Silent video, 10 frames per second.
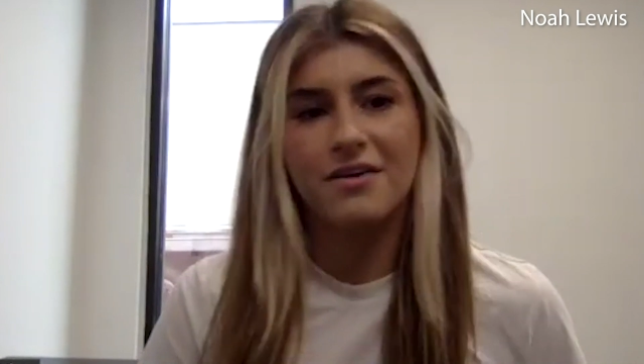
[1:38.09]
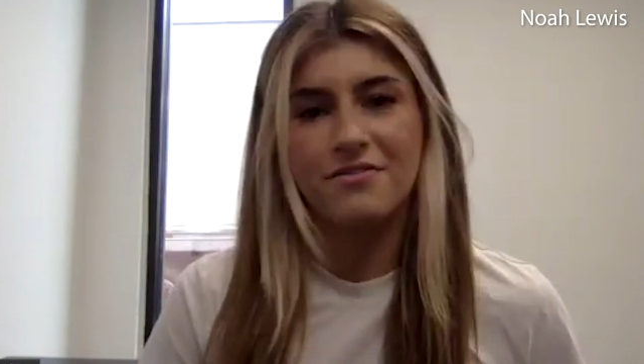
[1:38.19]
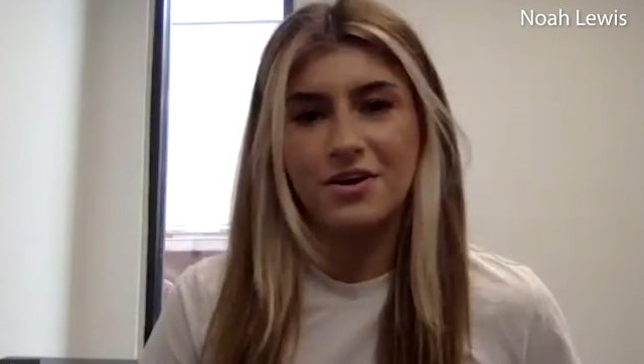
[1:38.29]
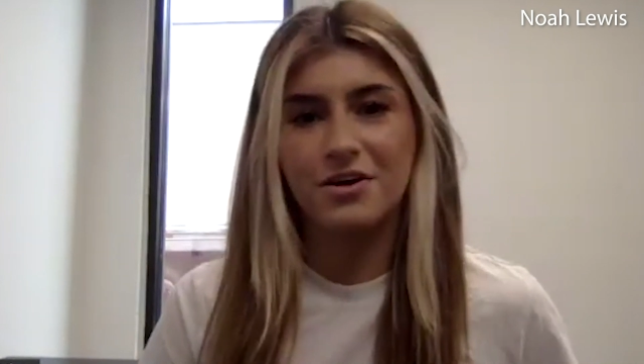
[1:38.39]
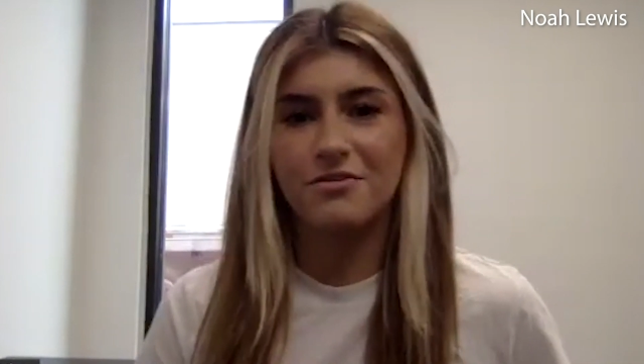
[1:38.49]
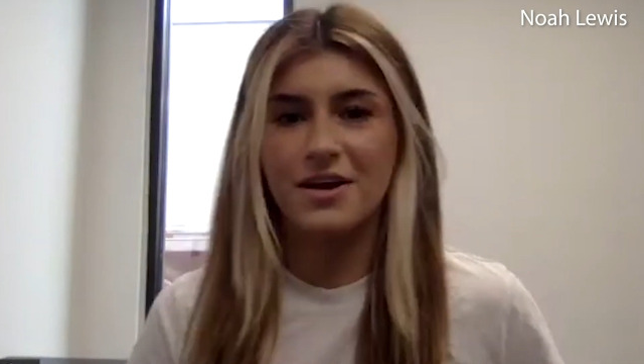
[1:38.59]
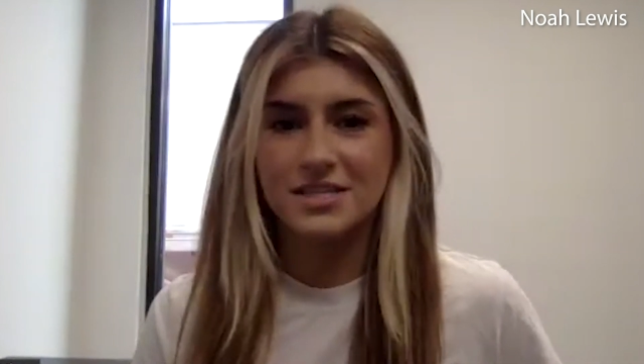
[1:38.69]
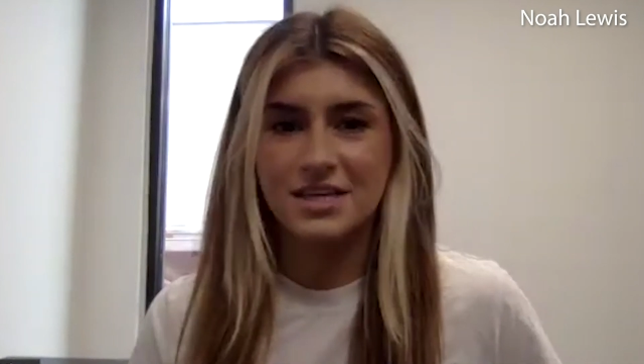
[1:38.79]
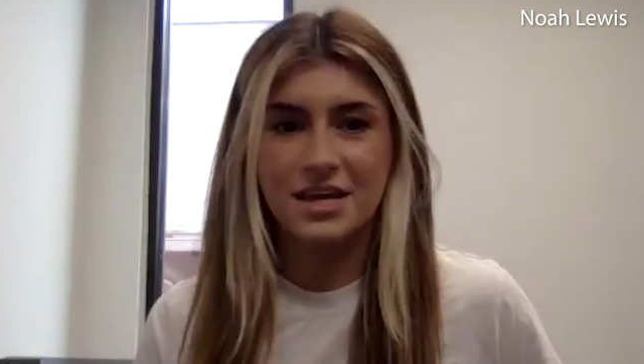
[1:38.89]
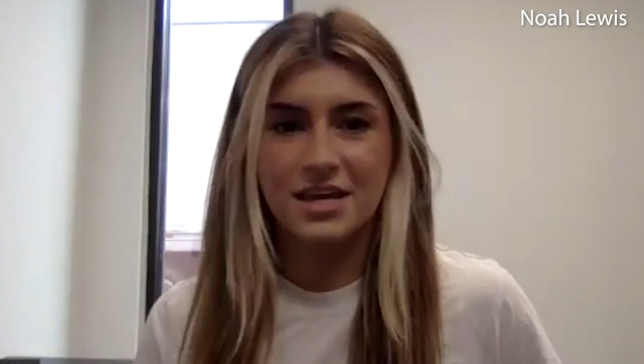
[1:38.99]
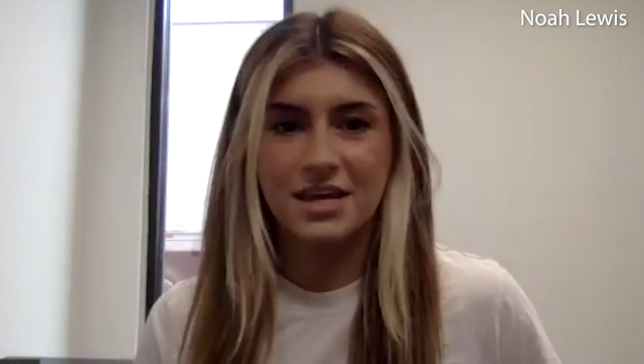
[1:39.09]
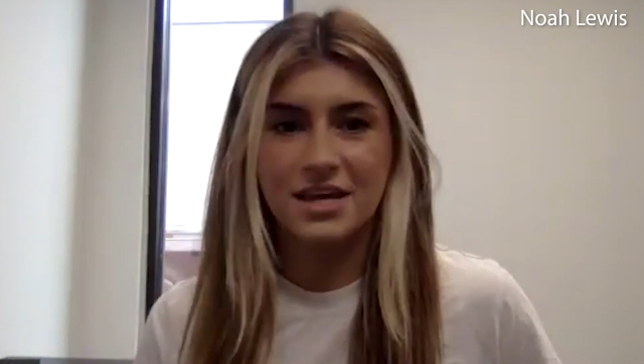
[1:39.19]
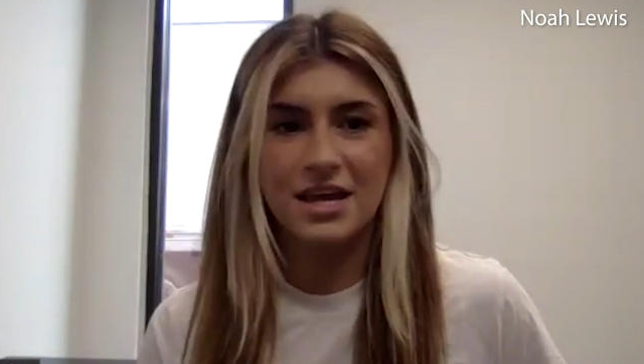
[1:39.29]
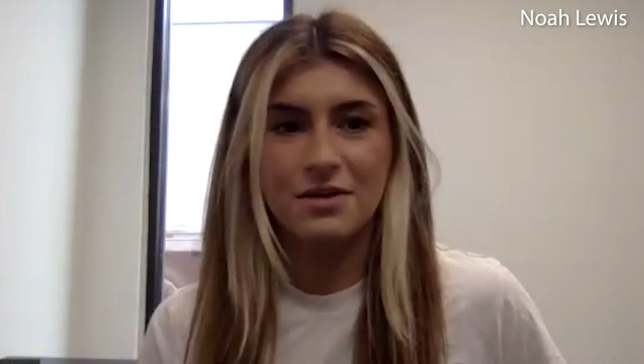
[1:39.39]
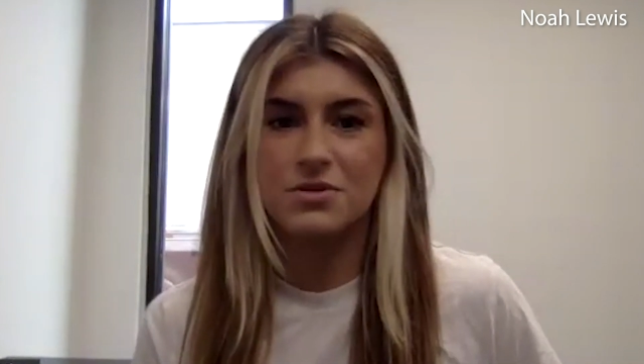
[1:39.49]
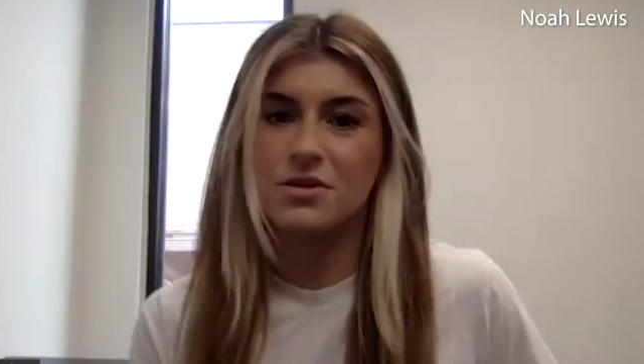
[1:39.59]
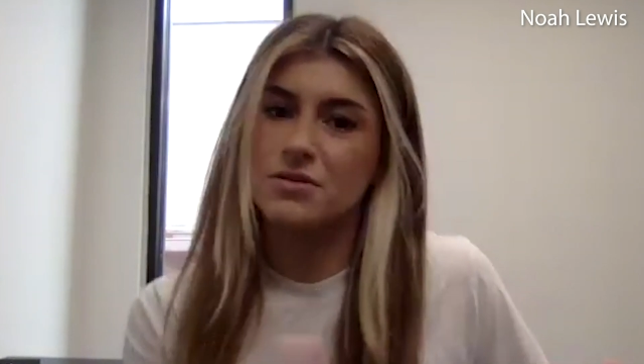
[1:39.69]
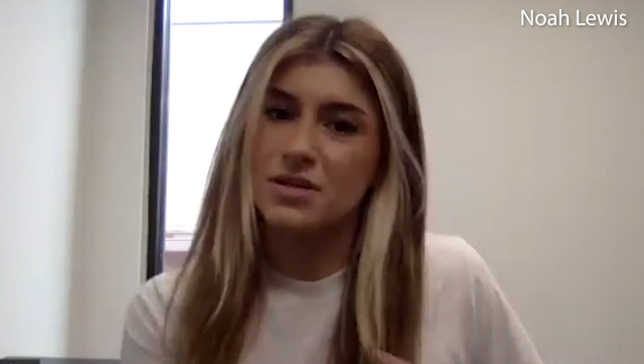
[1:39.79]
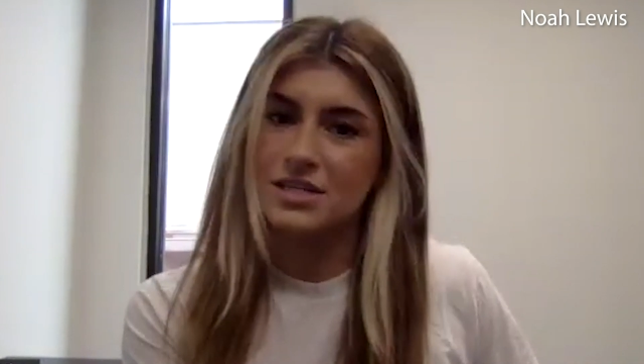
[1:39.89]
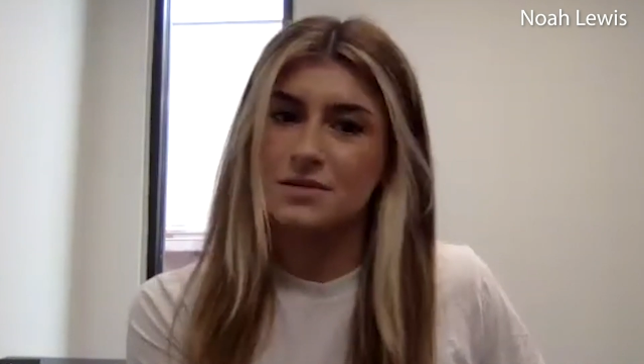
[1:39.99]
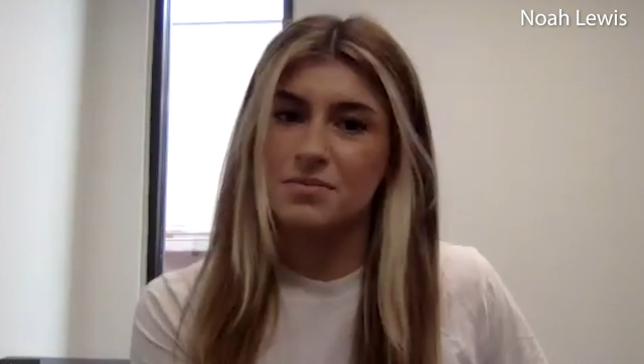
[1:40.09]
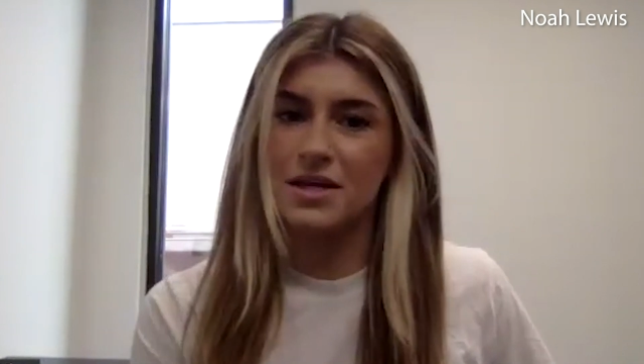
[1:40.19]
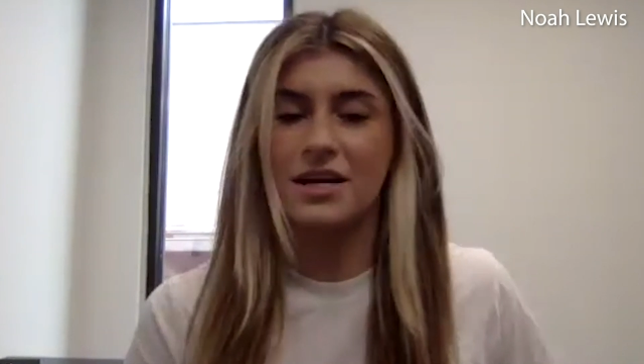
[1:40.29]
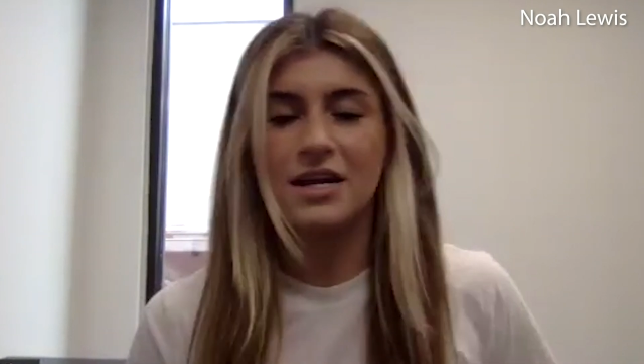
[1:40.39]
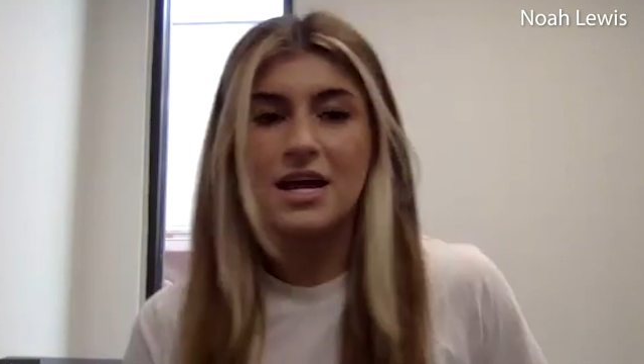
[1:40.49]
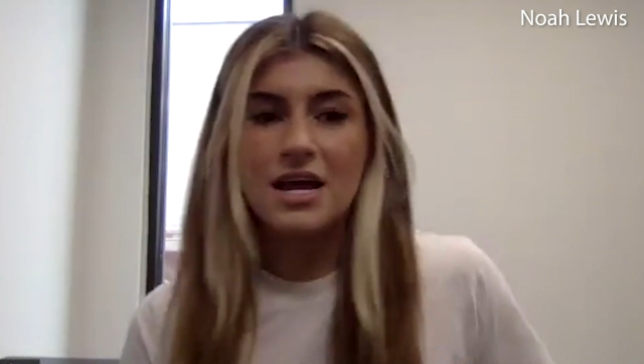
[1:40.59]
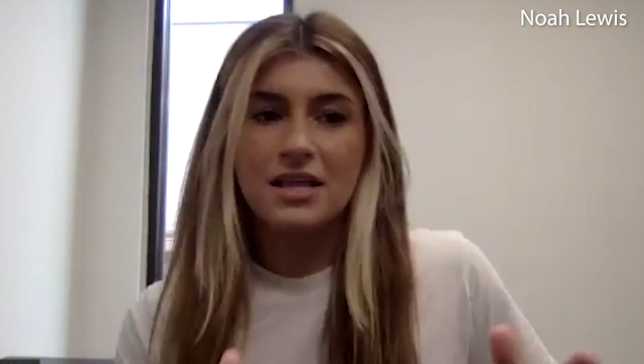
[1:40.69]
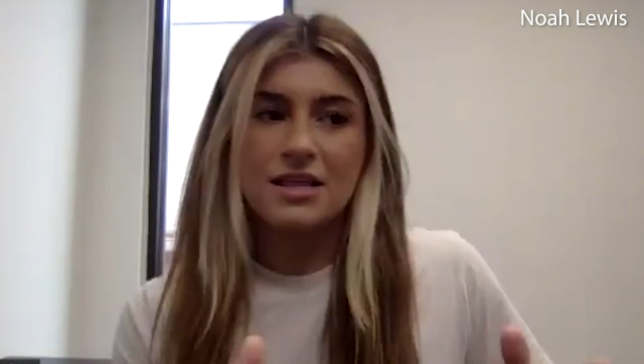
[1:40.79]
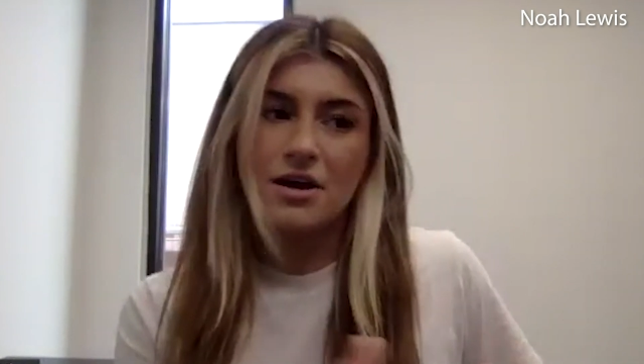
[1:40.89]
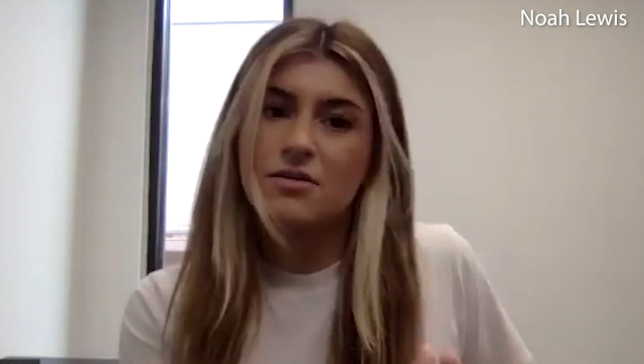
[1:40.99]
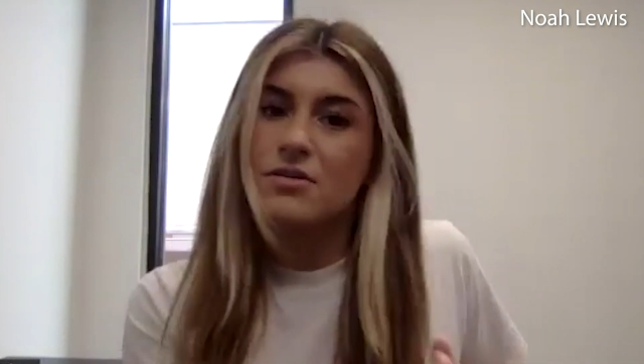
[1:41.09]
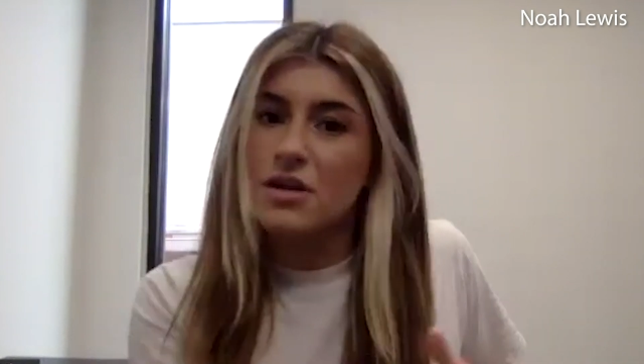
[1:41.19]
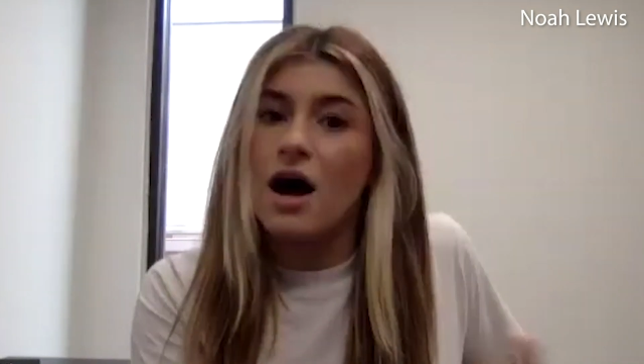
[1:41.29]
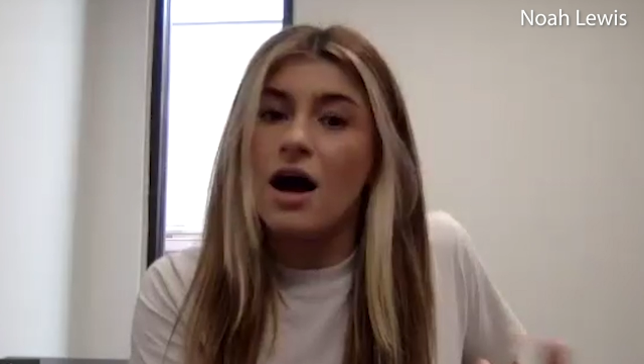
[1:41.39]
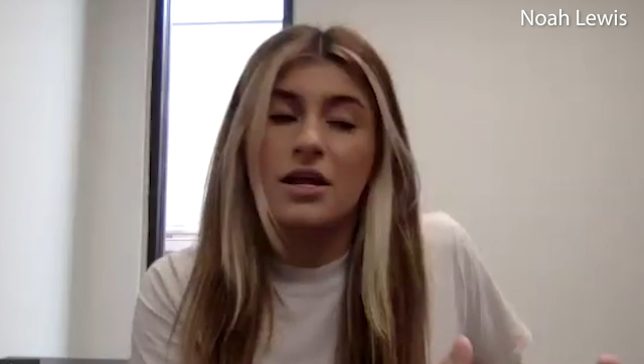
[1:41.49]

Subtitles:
If you're raising a kid with no discipline, they're not